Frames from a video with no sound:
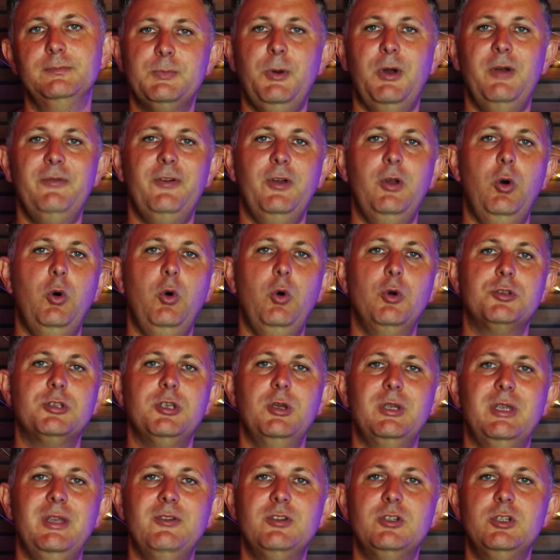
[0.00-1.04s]
Spotify
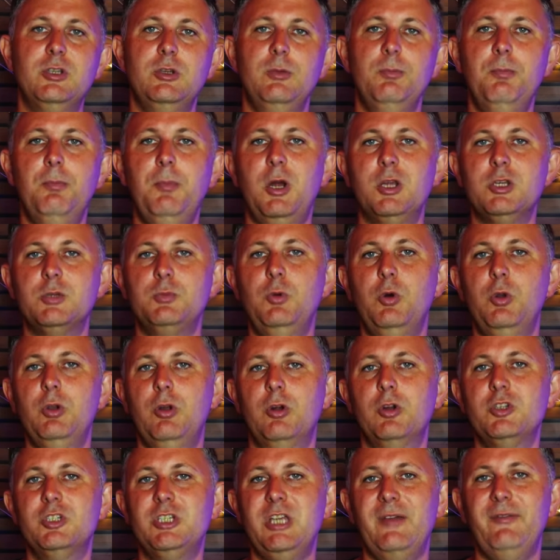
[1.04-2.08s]
also gives you much more
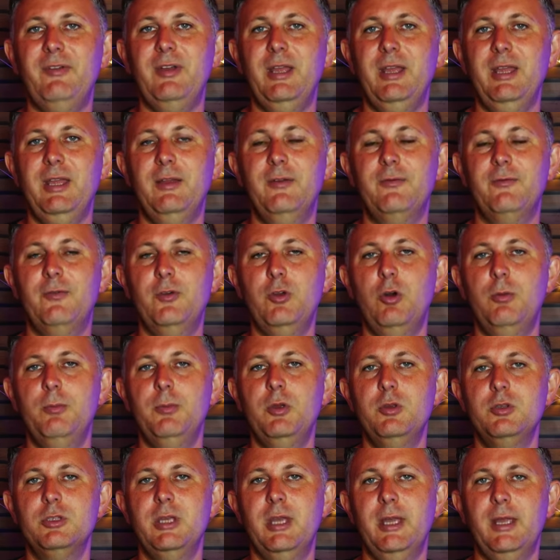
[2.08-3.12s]
longevity for your
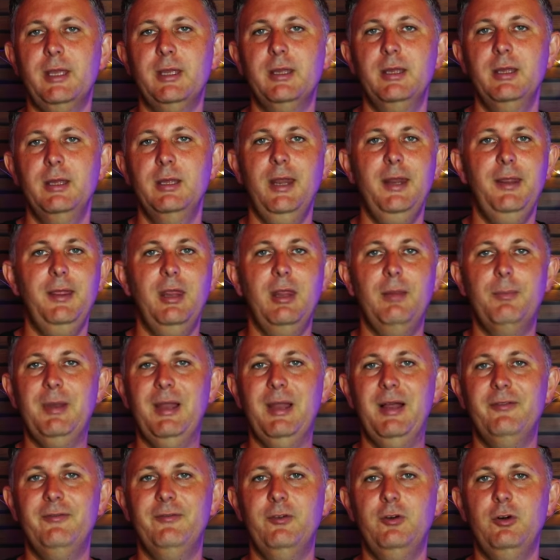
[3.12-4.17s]
music than any other
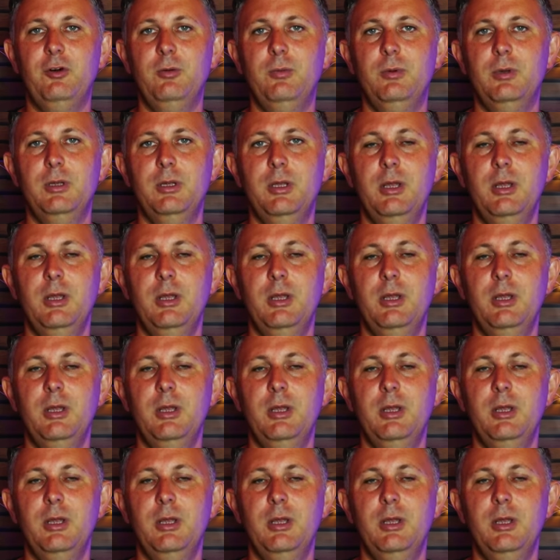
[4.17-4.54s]
platform